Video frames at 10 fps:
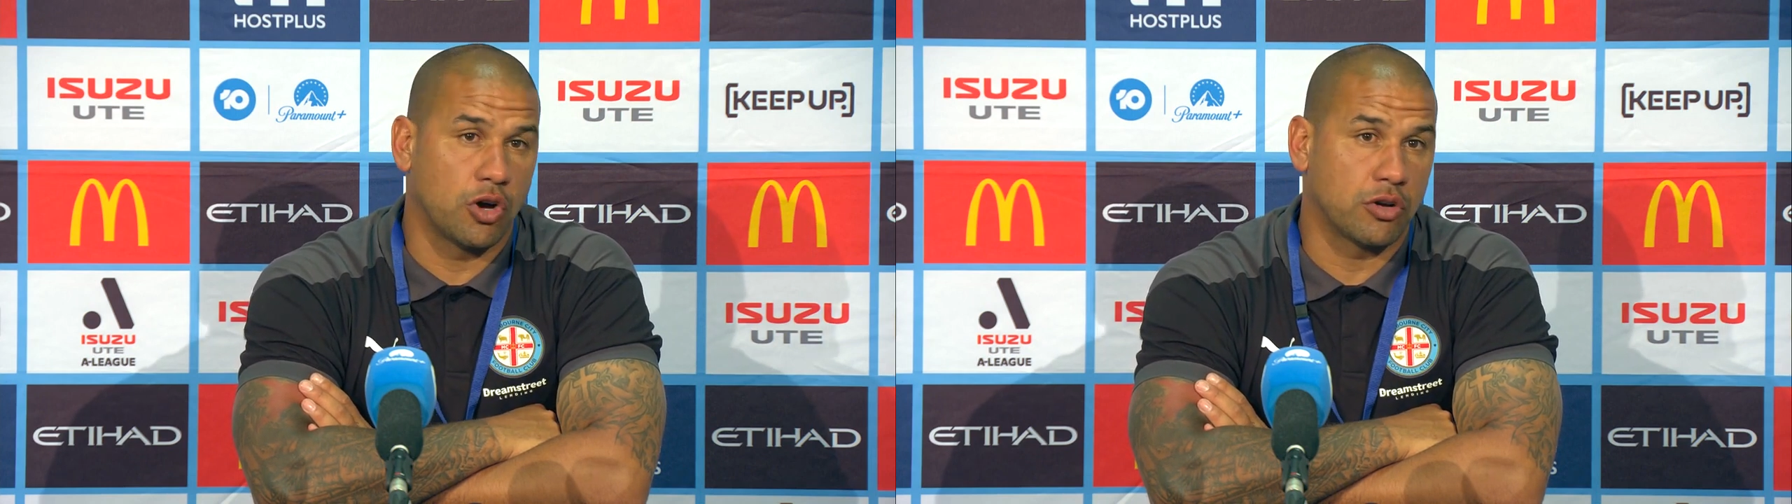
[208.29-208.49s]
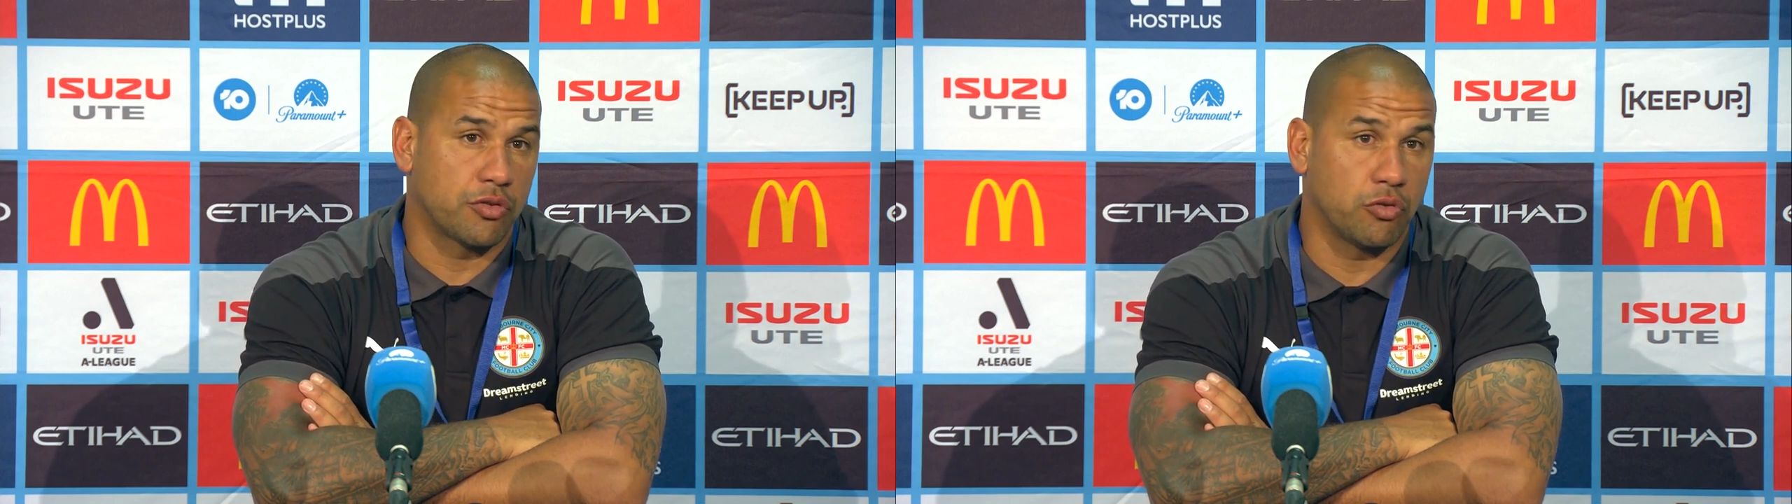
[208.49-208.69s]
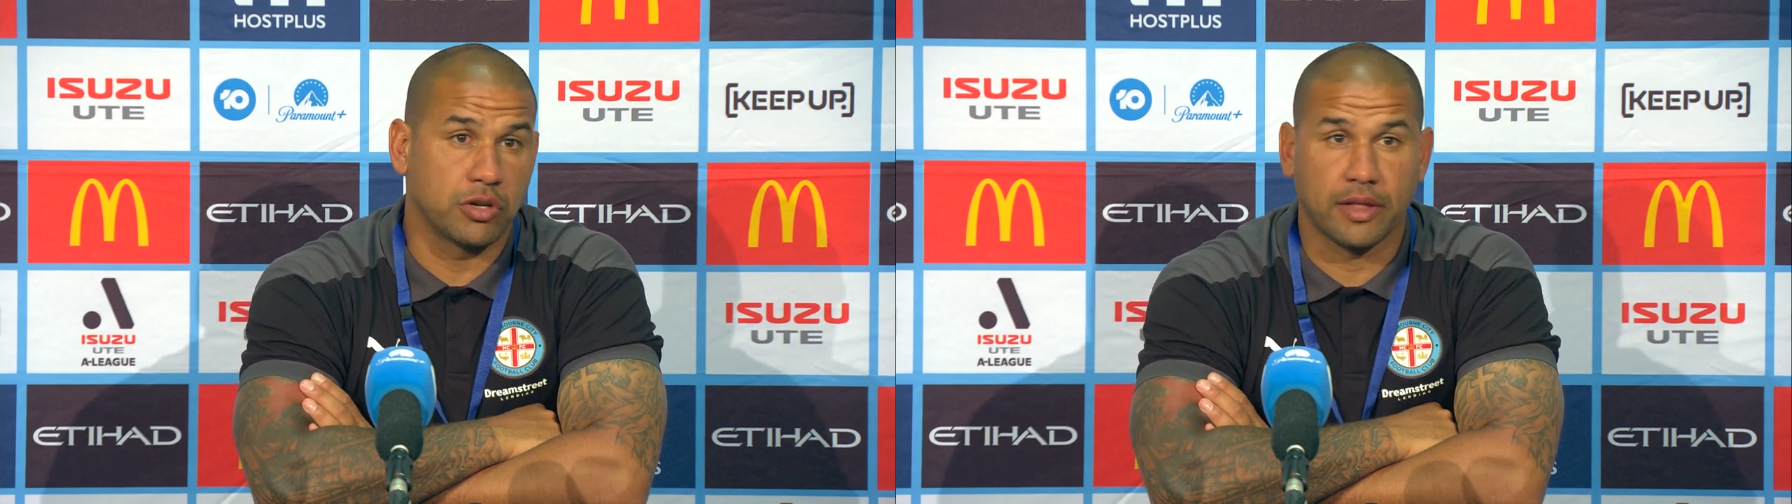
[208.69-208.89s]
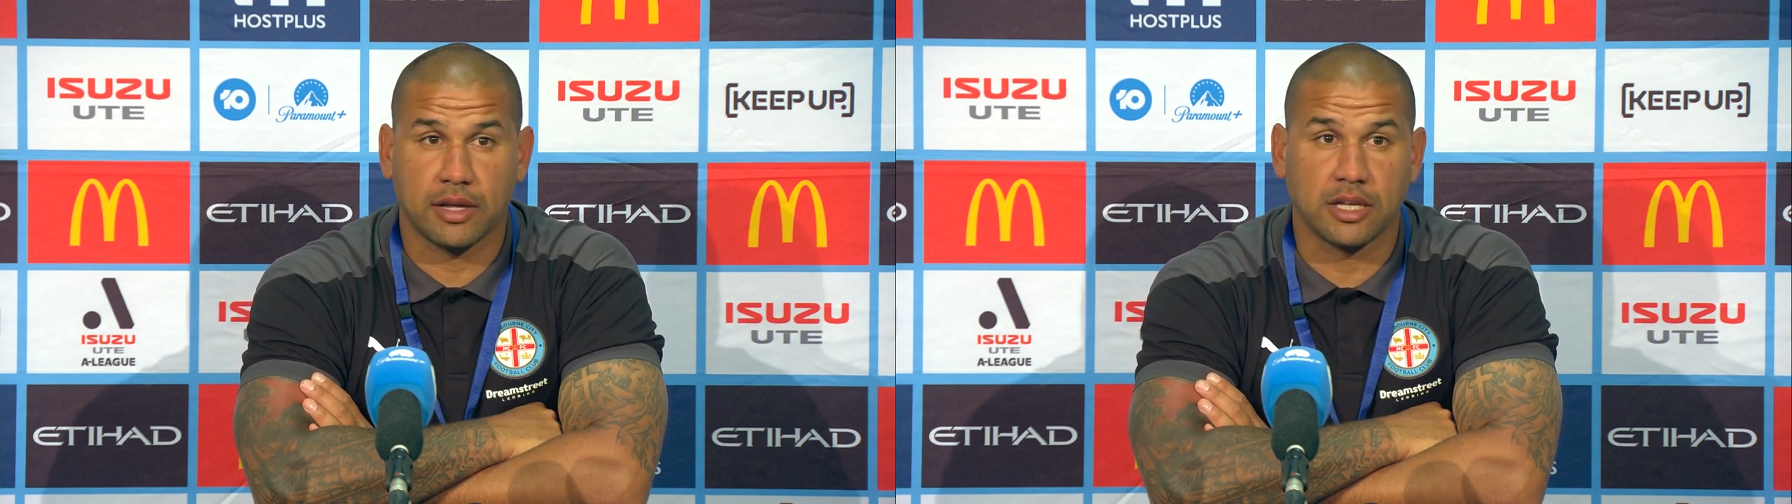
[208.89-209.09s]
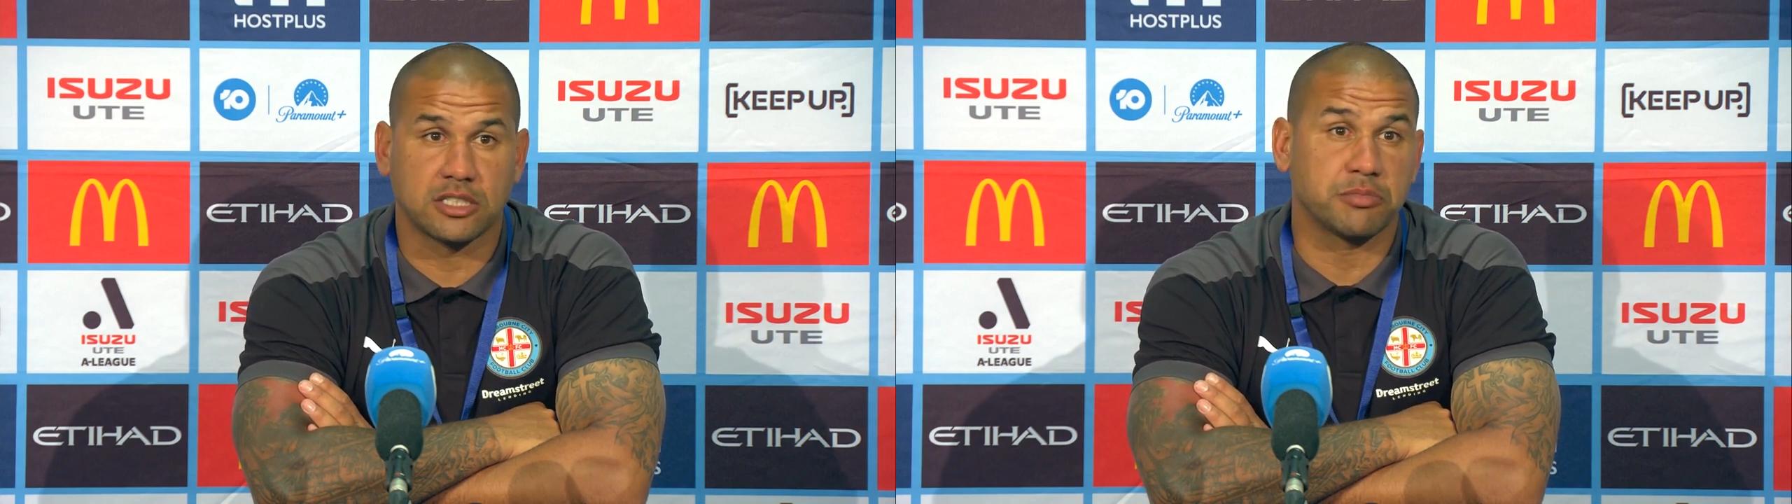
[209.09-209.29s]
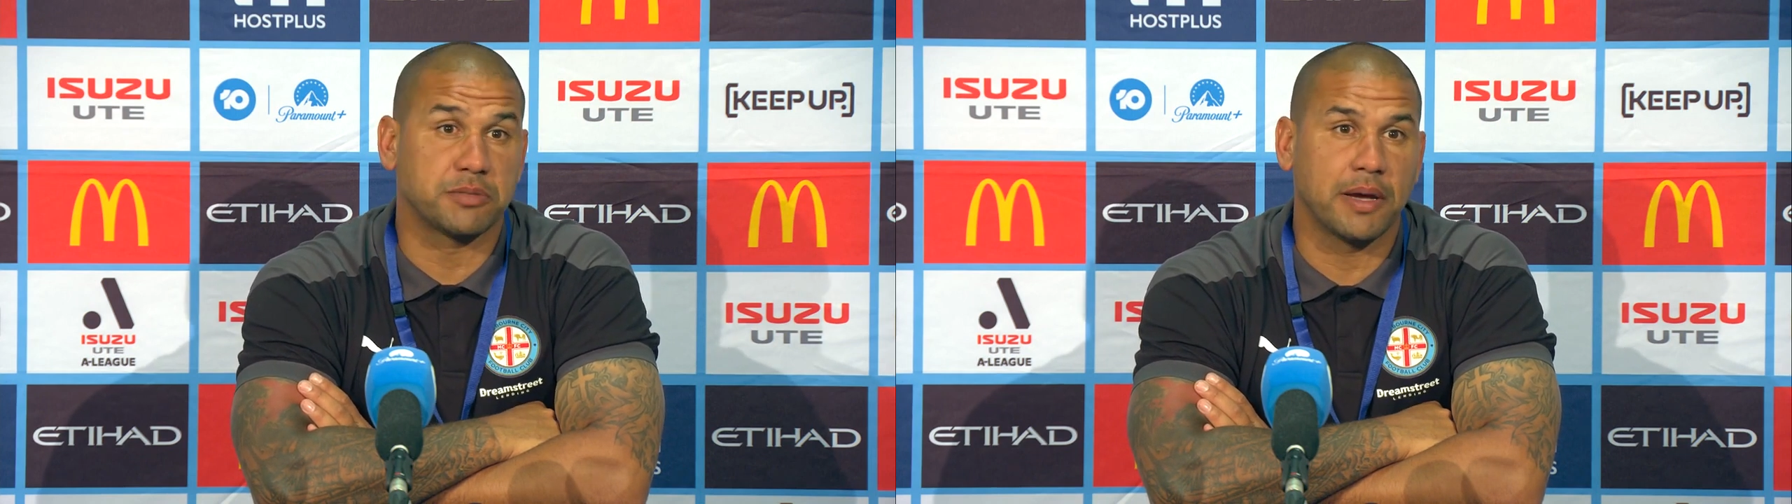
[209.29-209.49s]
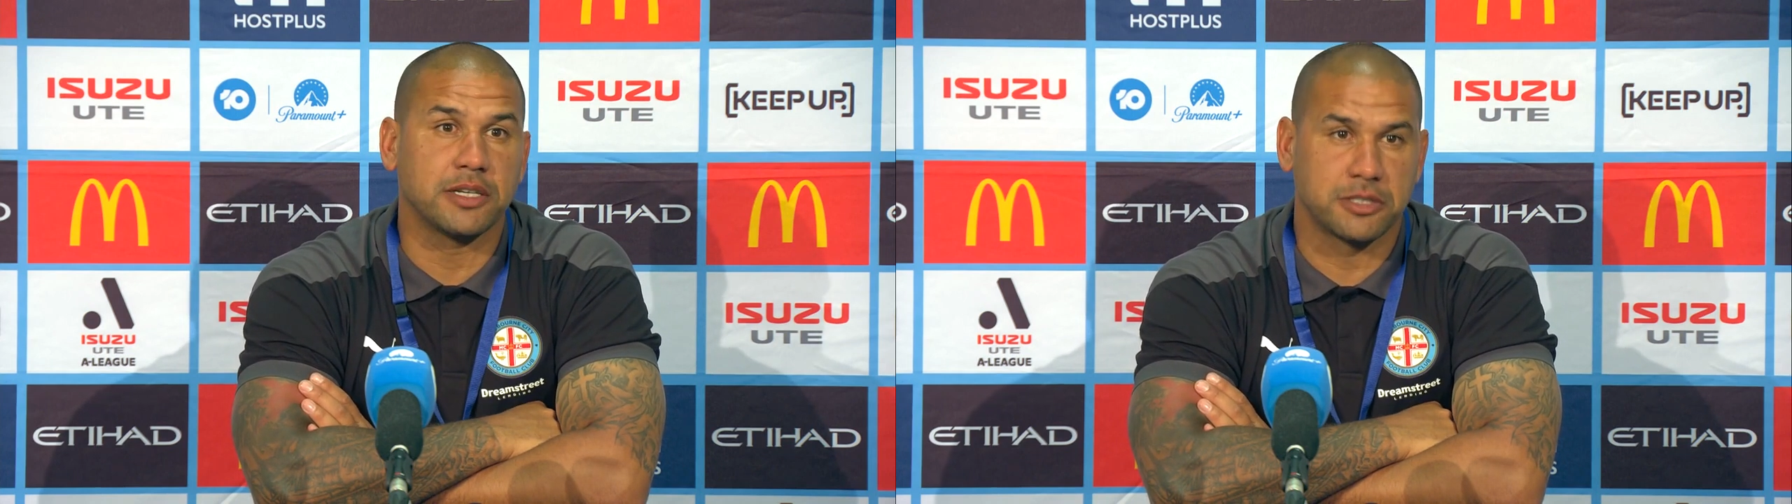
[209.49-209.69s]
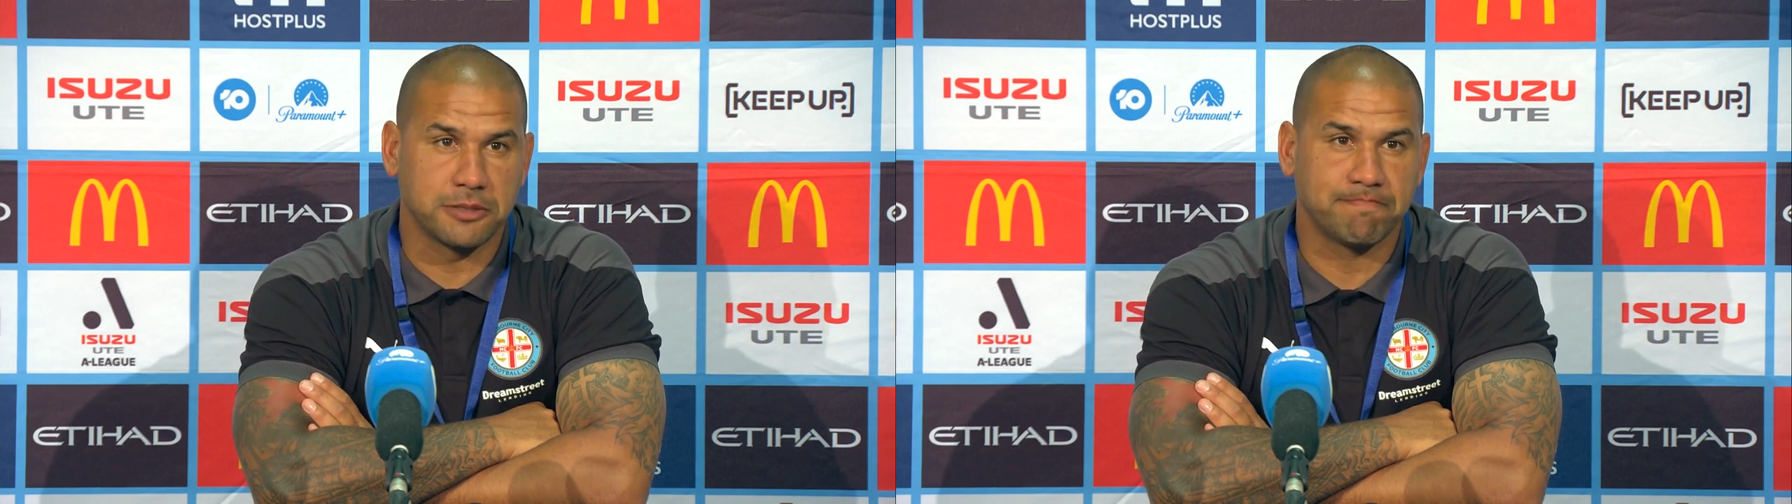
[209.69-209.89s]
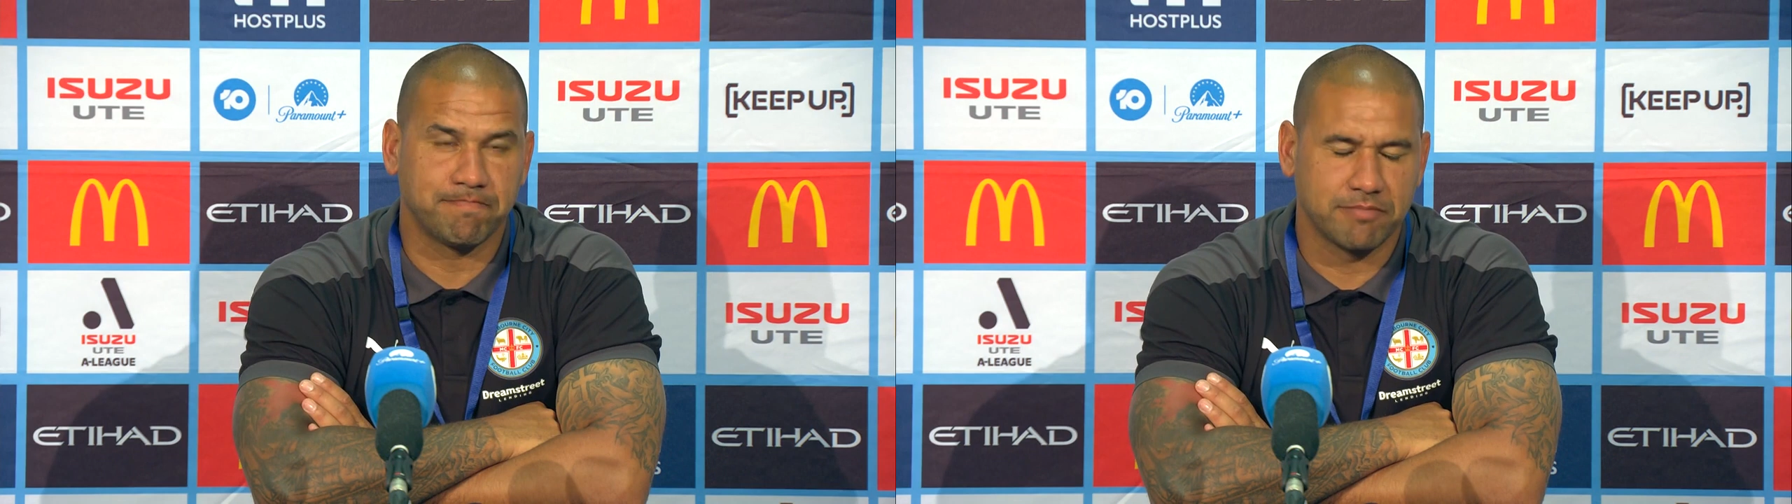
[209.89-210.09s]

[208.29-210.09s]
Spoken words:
Connell thought they could get some space,